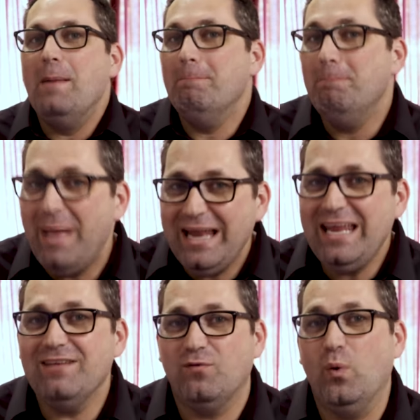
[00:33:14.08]

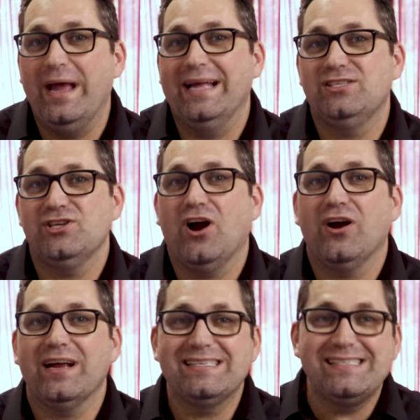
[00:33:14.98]
many of which
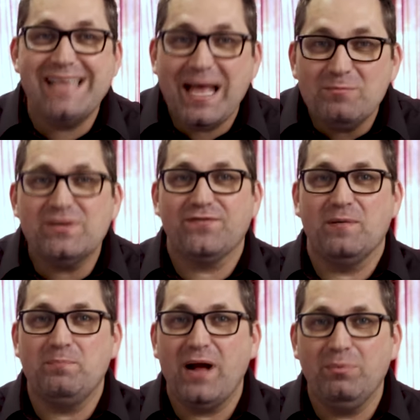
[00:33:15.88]
are exempt
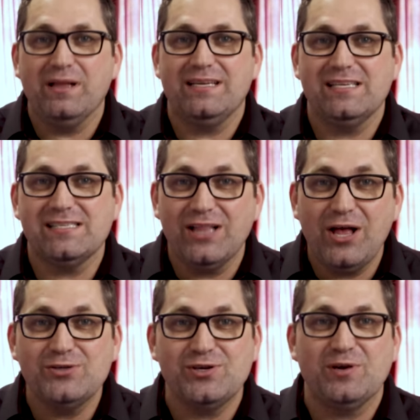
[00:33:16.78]
from public
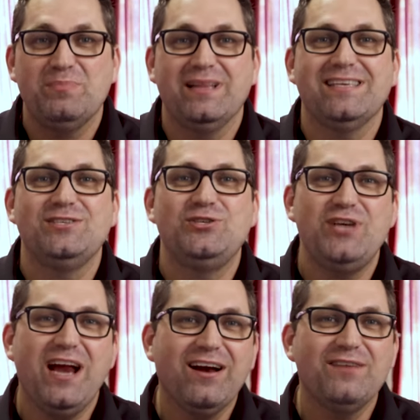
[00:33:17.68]
disclosure, but the
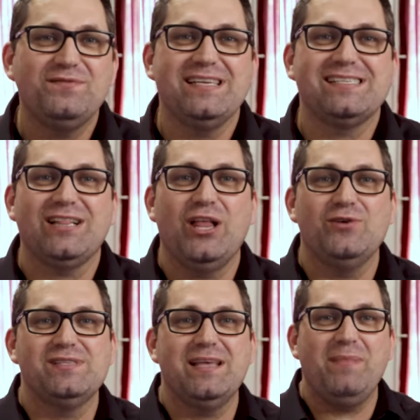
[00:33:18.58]
sheriff
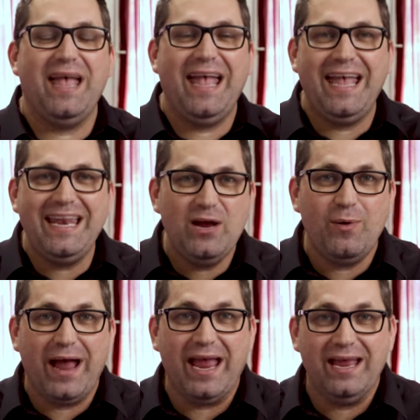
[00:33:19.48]
disclosed them
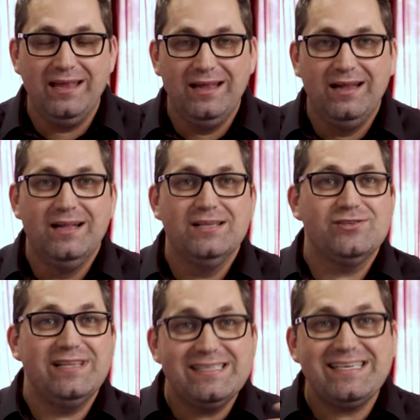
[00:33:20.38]
anyway.
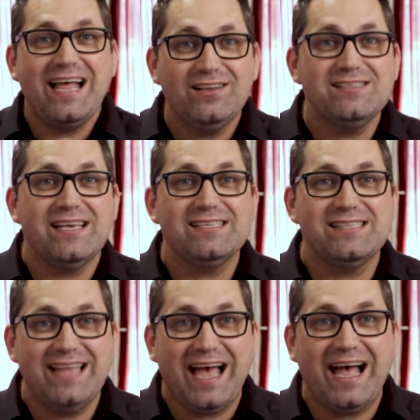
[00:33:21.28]
So this tells us
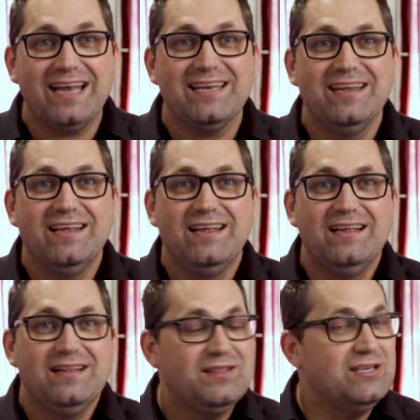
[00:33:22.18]
that
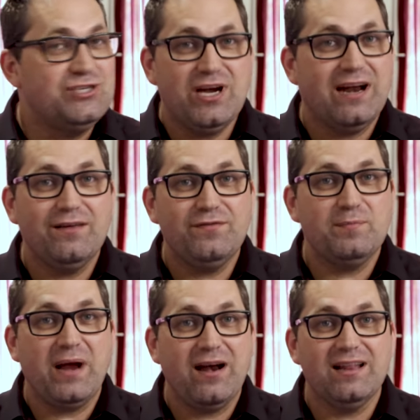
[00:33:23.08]
the sheriff
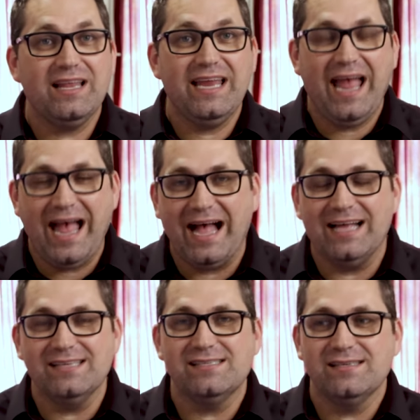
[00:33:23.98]
apparently
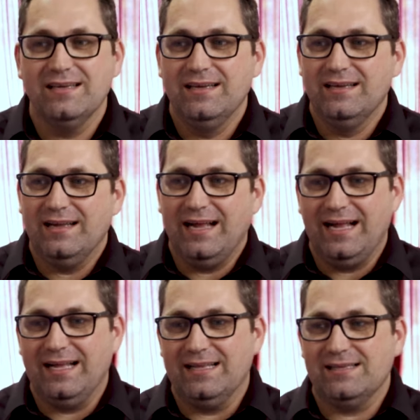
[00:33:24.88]
has
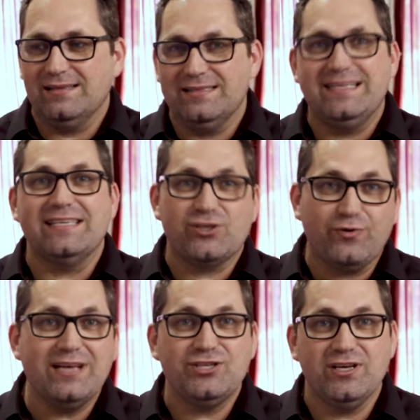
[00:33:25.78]
uh,
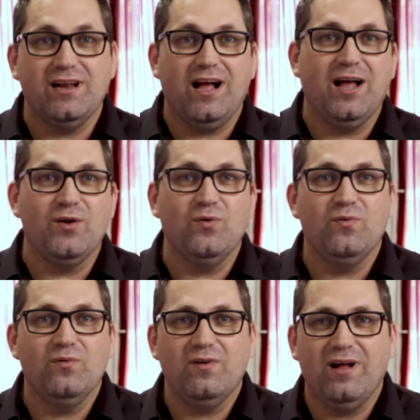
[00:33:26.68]
discretion
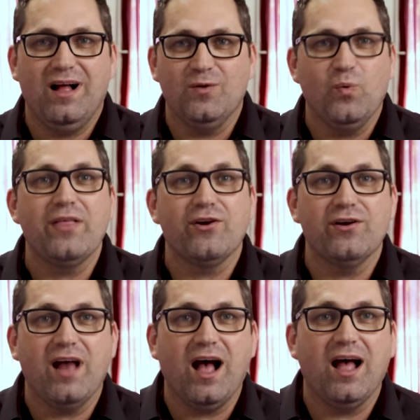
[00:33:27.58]
on, on whether
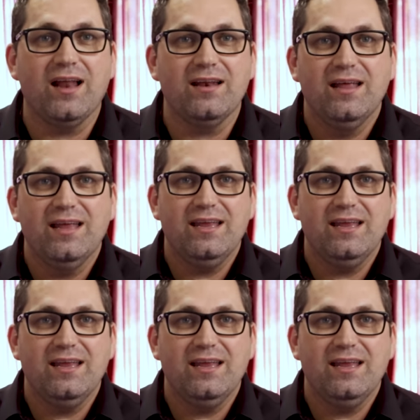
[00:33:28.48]
or not